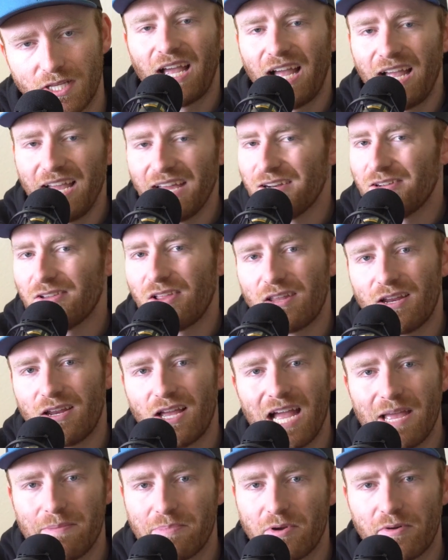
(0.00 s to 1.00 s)
I had a lot of
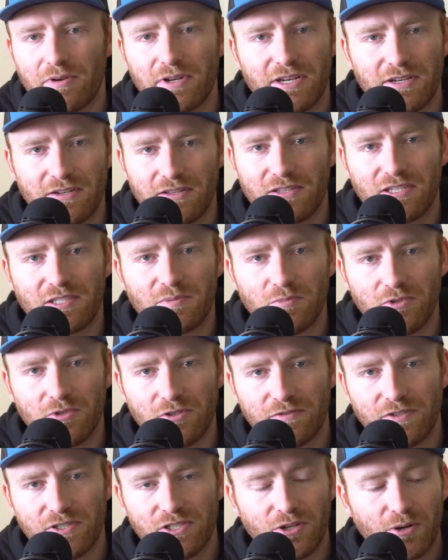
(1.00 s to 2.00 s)
hype going into this
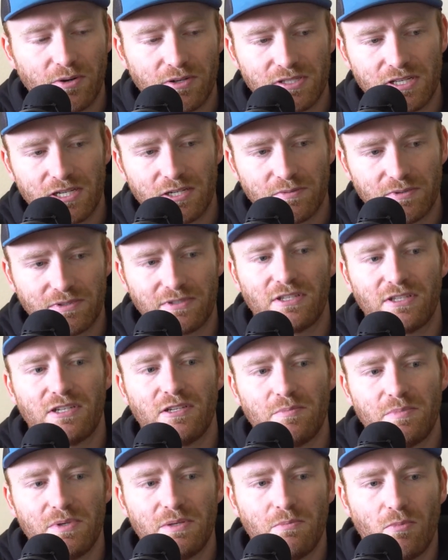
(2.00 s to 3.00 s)
movie, knowing that it was going
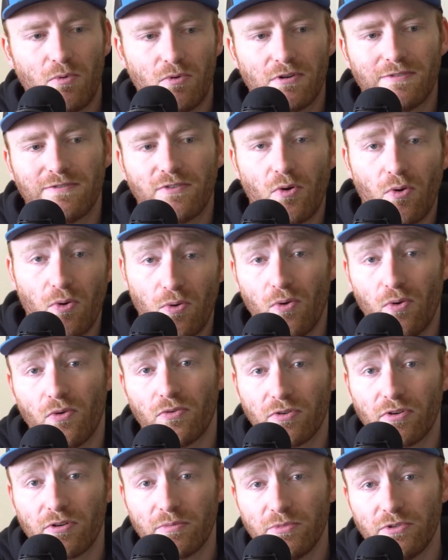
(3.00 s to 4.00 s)
to be more of a
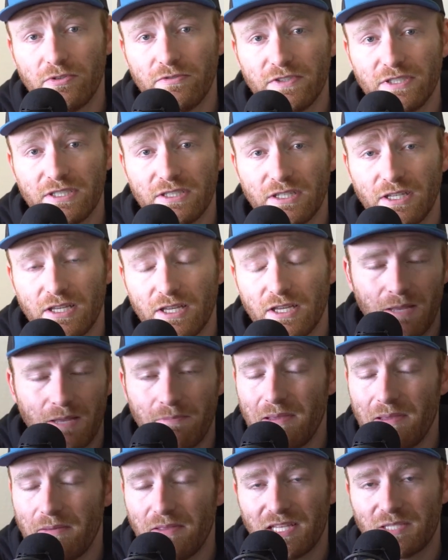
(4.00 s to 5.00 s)
horror movie.
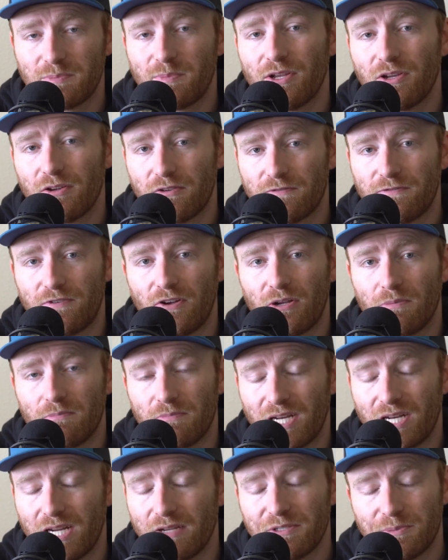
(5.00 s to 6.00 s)
And maybe that's my own fault,
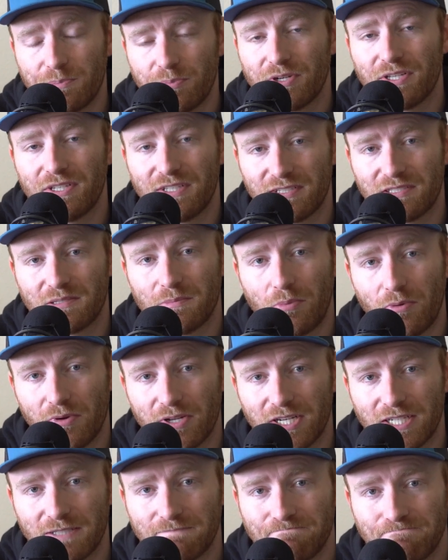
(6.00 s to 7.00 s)
but I was pretty
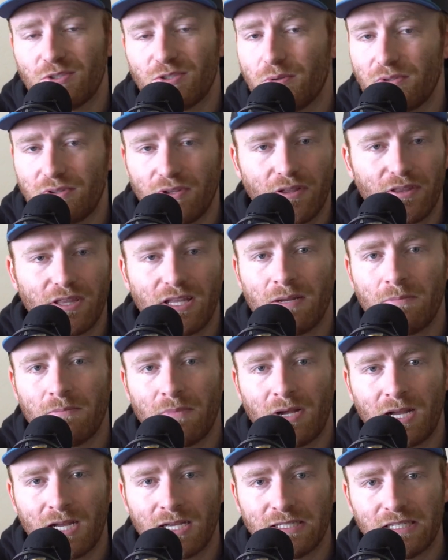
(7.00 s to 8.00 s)
disappointed. So with all that in
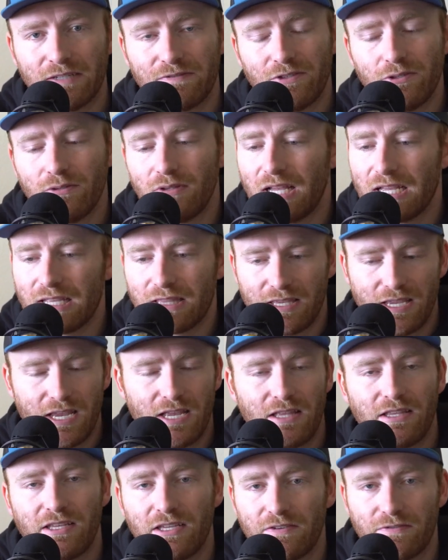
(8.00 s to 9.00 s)
mind, if you like the
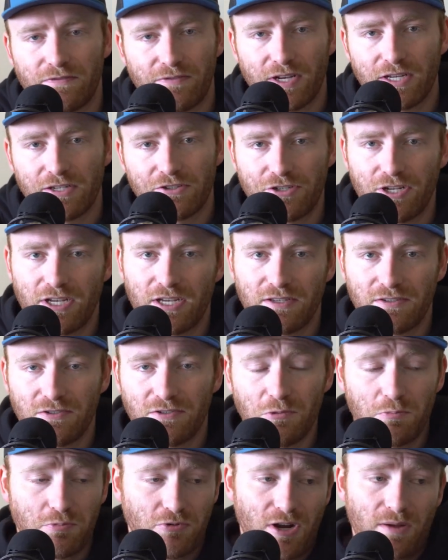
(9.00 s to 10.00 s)
Alien franchise,
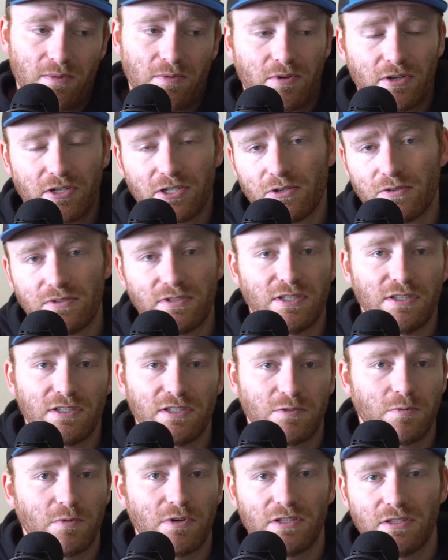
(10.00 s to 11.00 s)
you'll probably want to go see
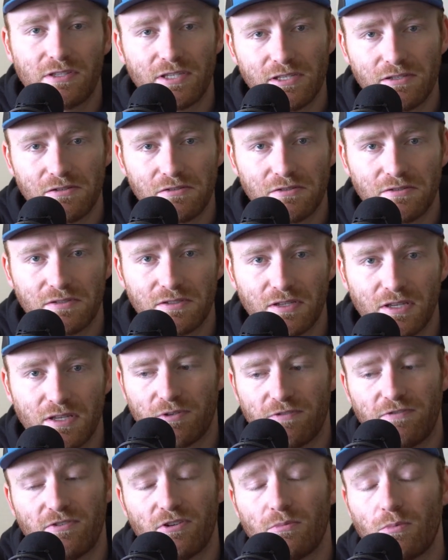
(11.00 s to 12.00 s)
this one in theaters.
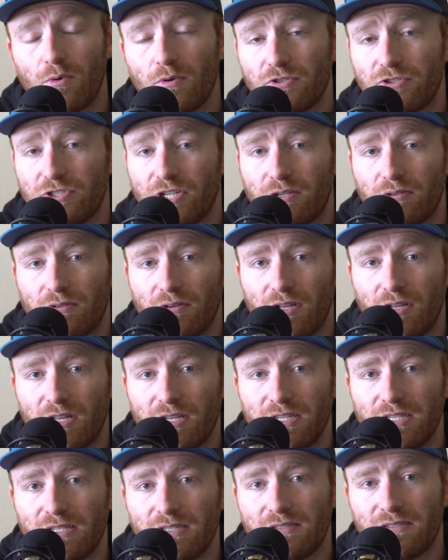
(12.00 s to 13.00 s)
But for a more general
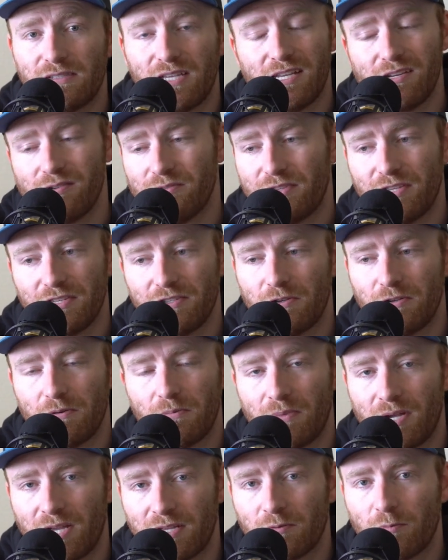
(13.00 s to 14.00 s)
audience, I don't think you'll
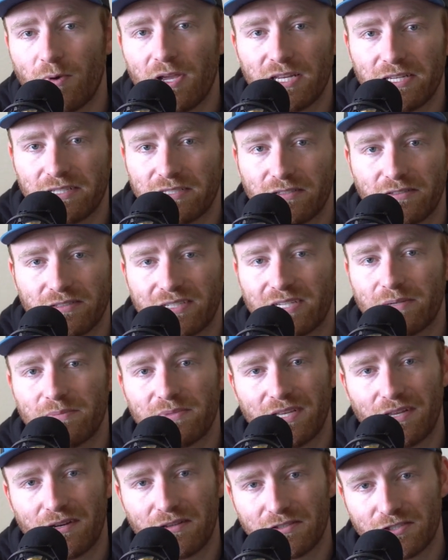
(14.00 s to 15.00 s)
mind waiting until it
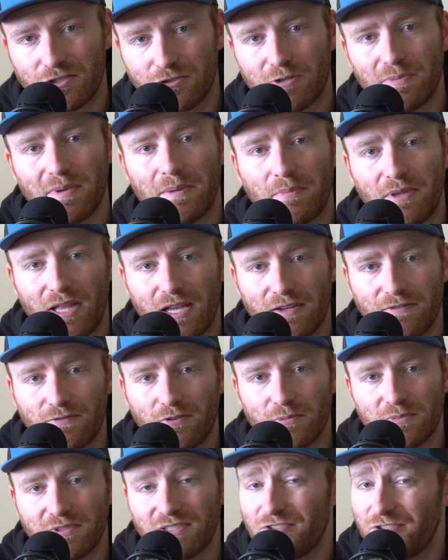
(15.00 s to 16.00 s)
comes out on streaming
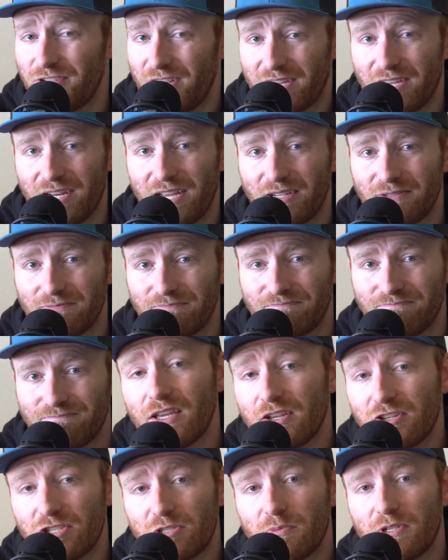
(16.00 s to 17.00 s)
platforms to check it out.
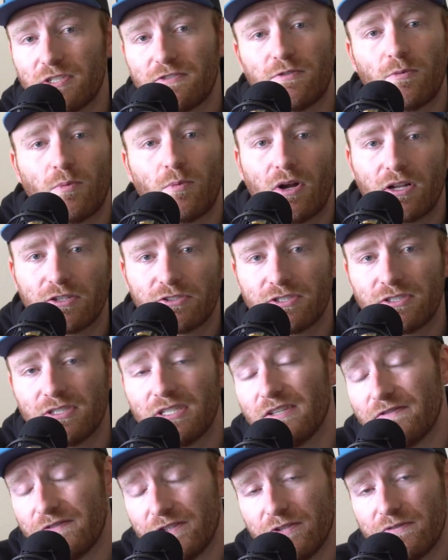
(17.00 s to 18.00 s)
Thank you so much for watching.
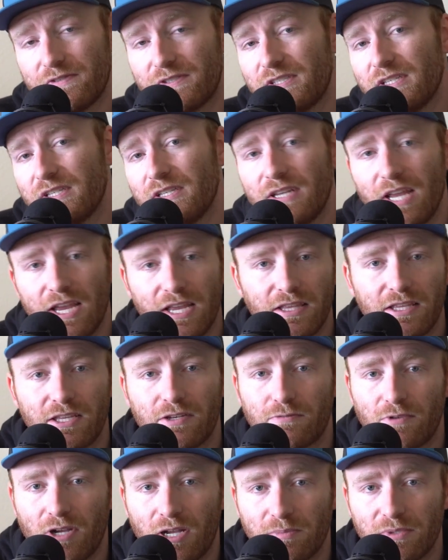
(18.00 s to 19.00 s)
If you've seen
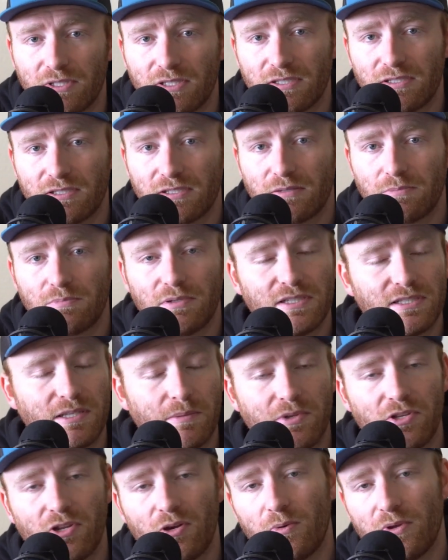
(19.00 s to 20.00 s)
Alien Romulus, please let
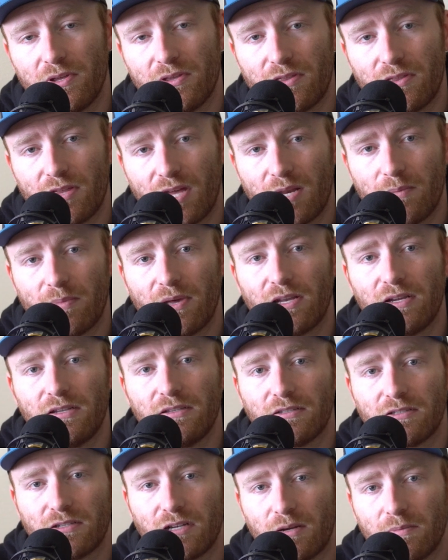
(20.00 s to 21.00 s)
me know what you thought about it
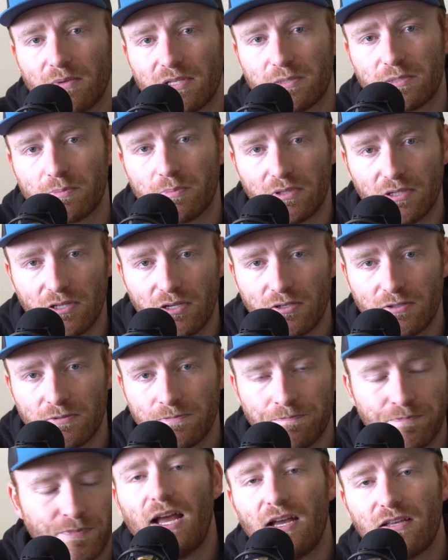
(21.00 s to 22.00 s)
in the comments
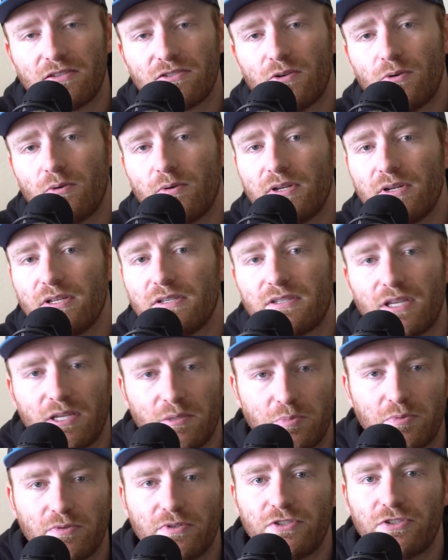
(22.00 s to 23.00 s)
below. As always, I
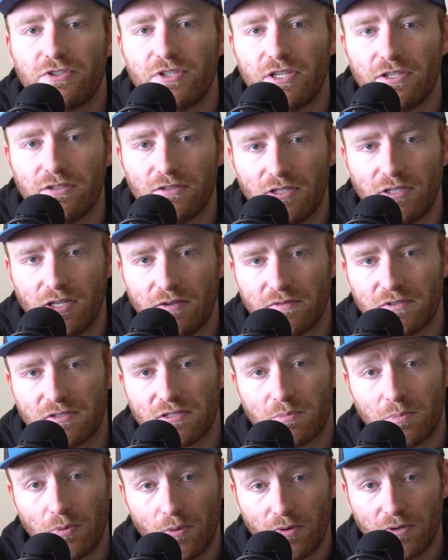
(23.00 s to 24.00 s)
appreciate your love and
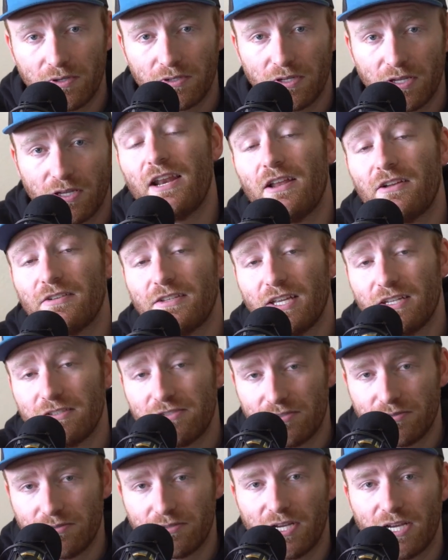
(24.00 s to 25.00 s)
support, and I'll
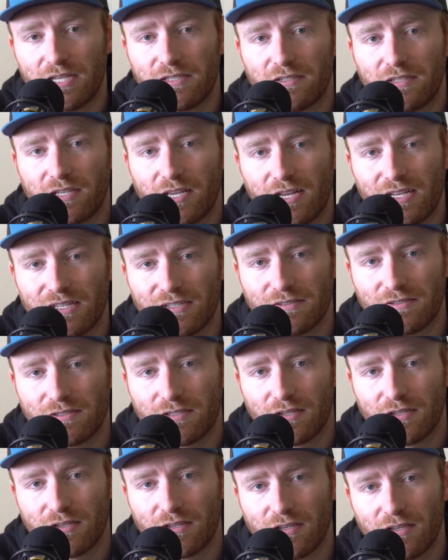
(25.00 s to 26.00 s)
catch you guys and
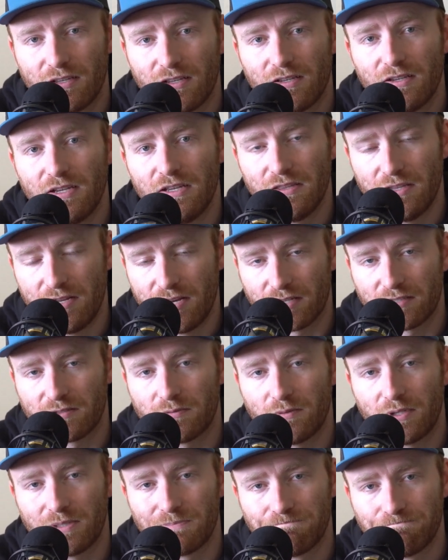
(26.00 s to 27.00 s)
gals in the
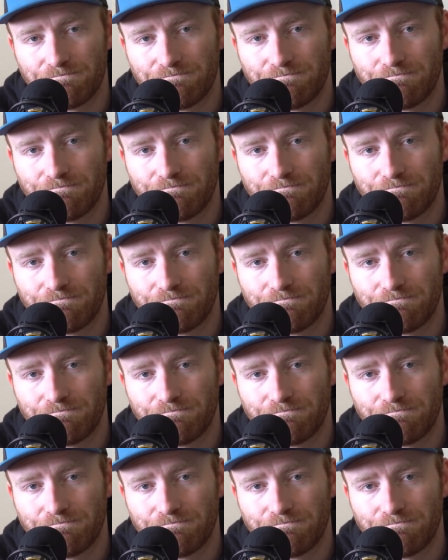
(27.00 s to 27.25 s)
next one.